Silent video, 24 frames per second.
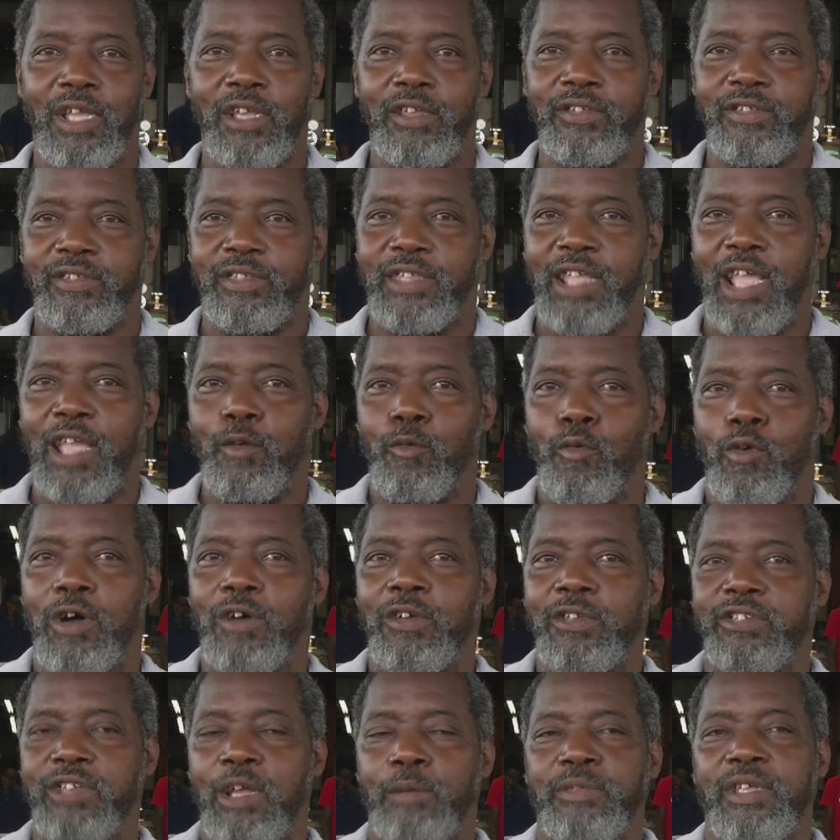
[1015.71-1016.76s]
Because they
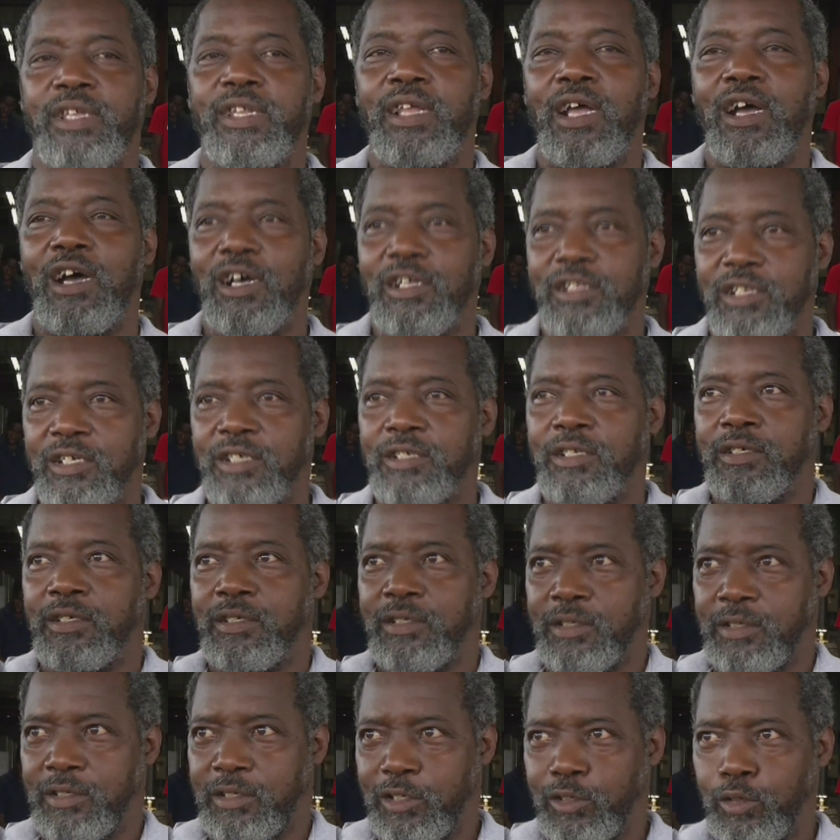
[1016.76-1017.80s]
want something other
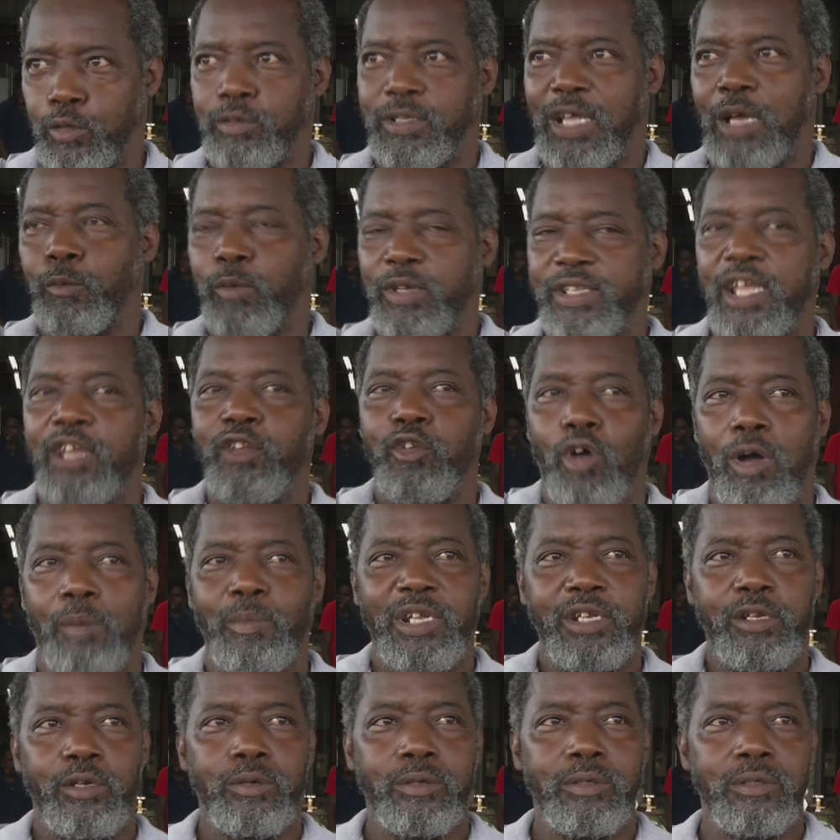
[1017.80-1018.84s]
to do than what they
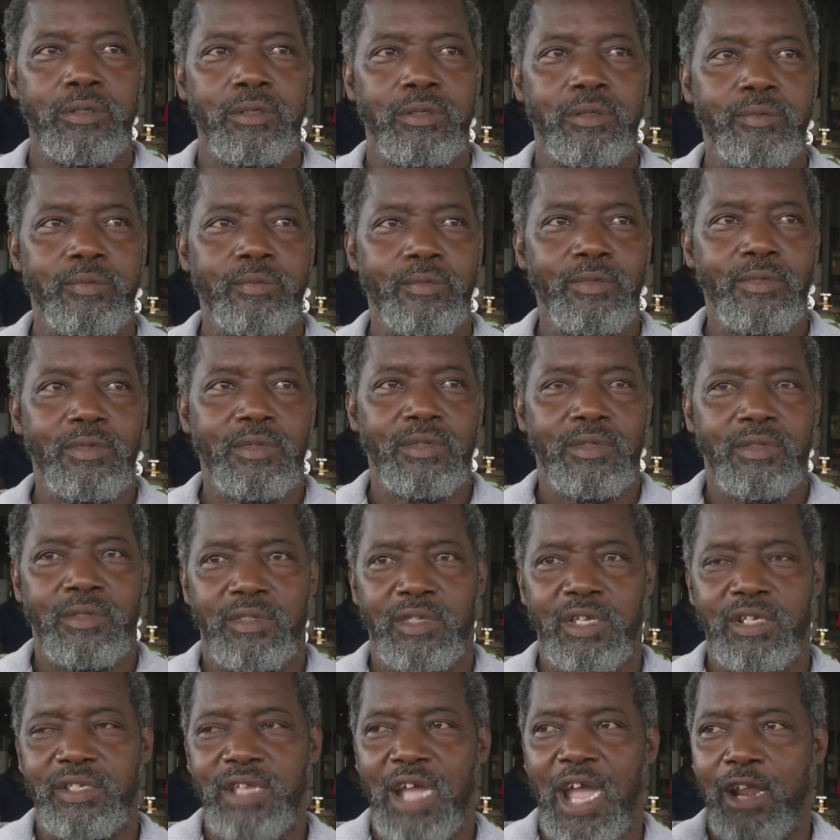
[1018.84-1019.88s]
normally do.
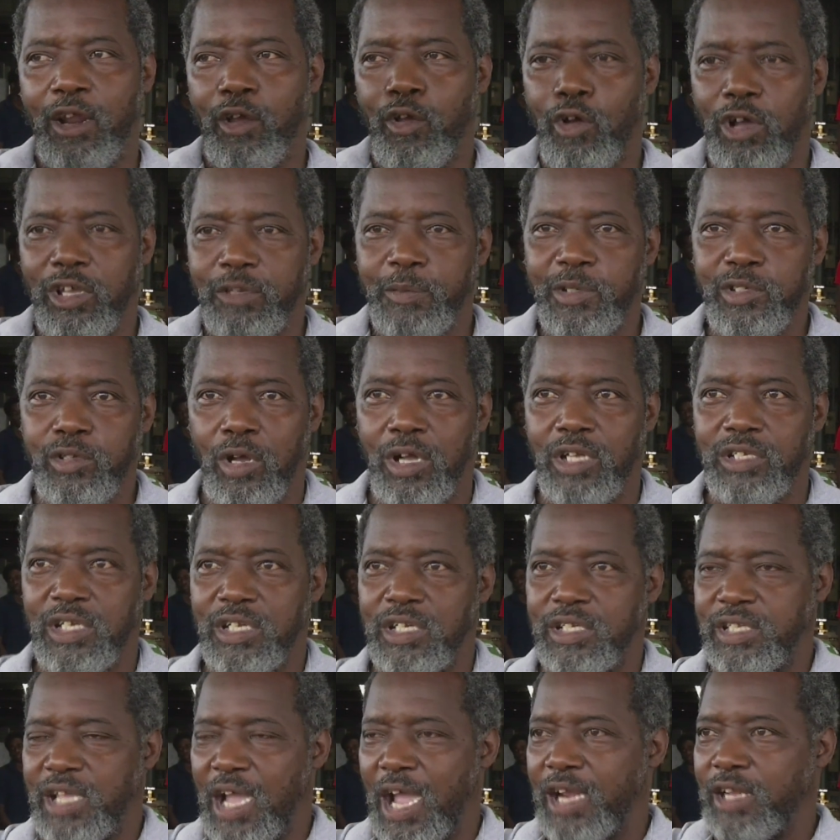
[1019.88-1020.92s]
They're tired of cosmetology,
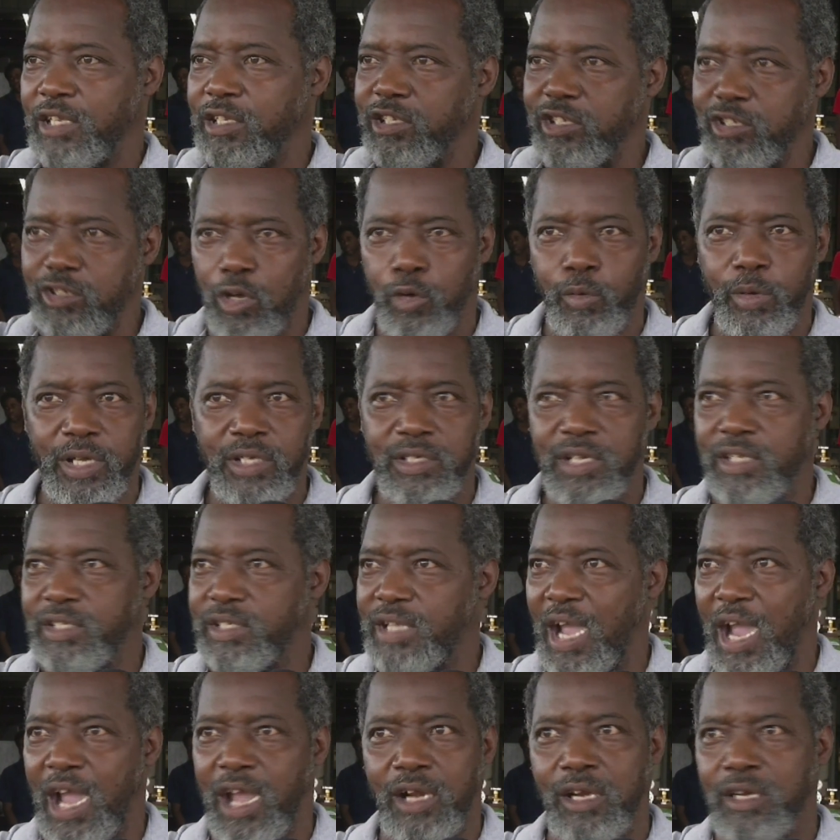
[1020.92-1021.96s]
they're tired of sewing, they're
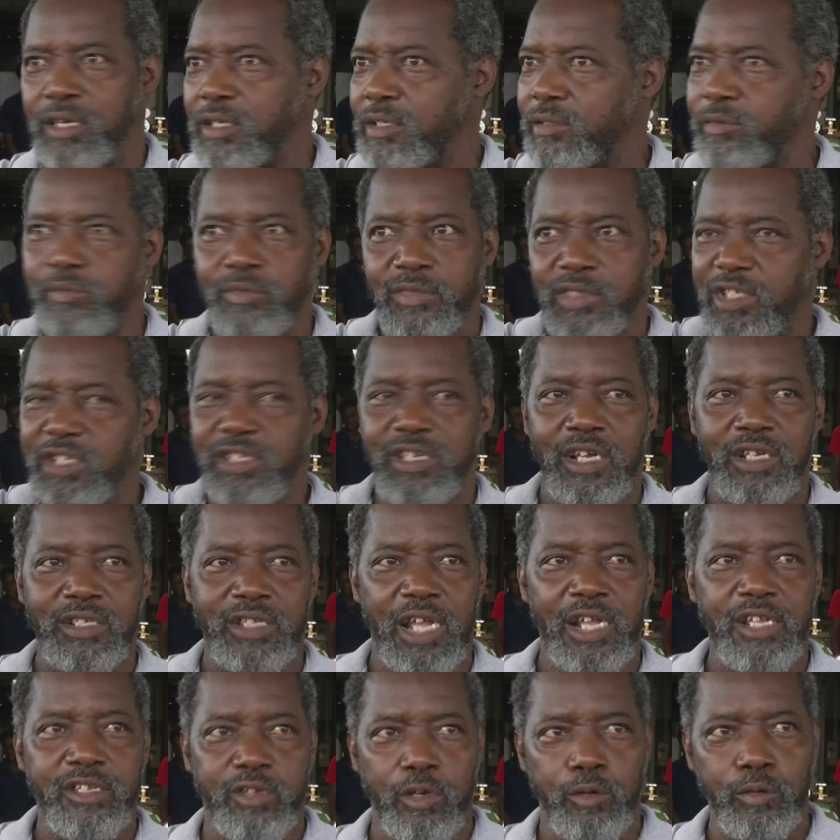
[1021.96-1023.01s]
tired of these other
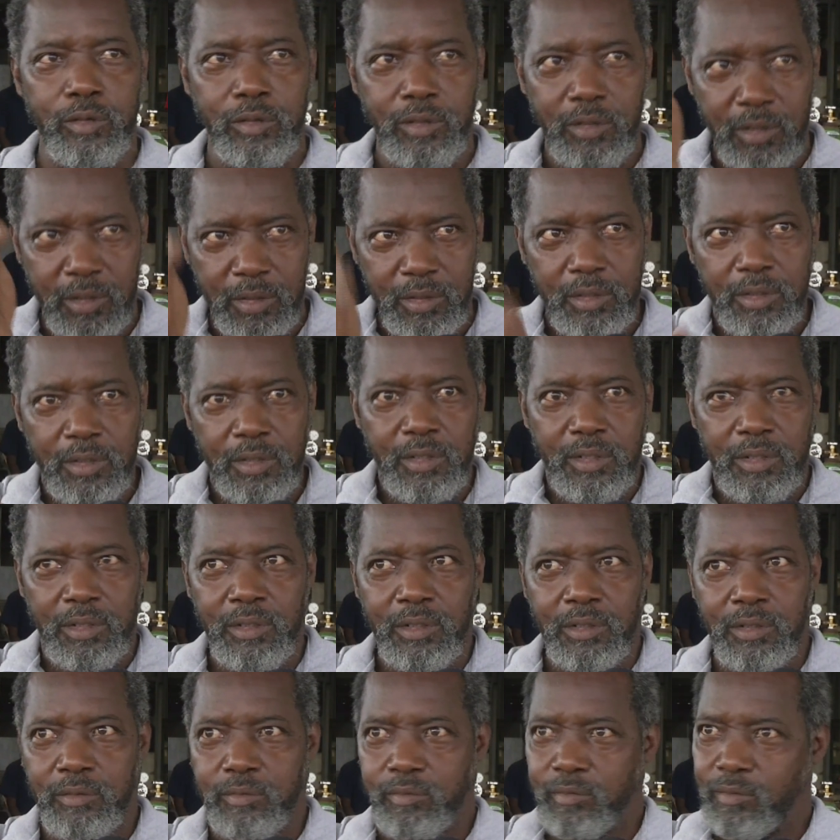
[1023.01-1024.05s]
things. So
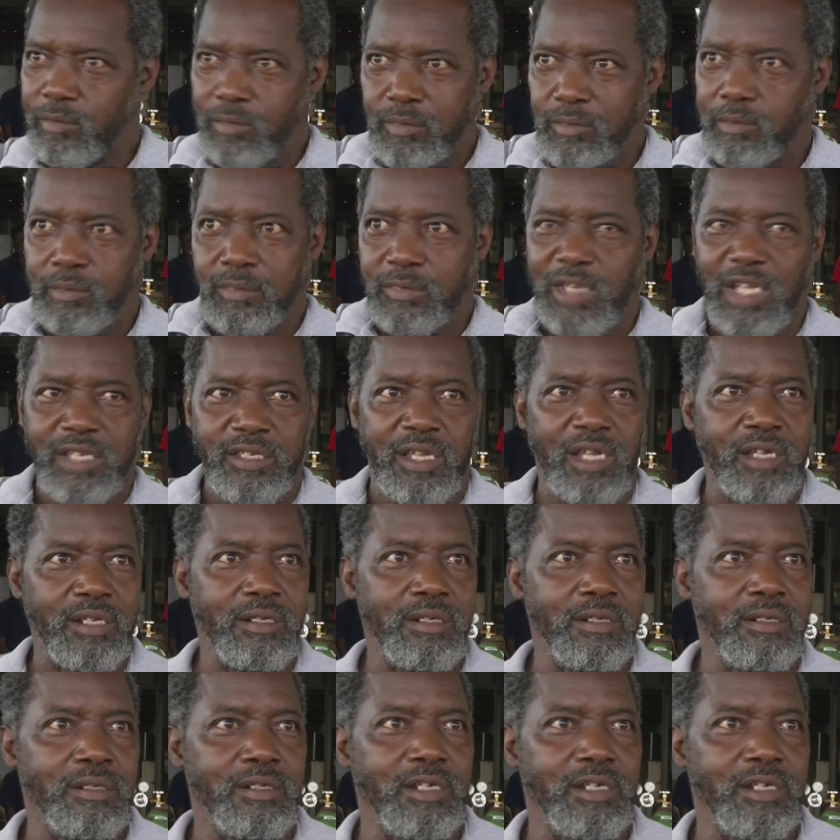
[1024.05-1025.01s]
that's it.